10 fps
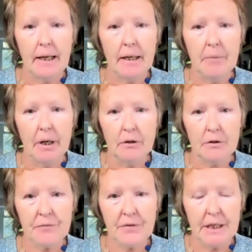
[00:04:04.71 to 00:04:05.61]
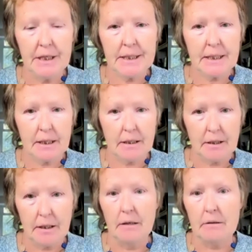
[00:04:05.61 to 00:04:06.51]
um, a lot of these
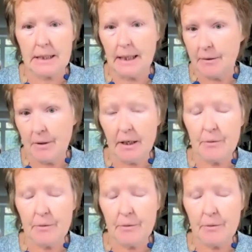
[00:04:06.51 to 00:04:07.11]
girls and,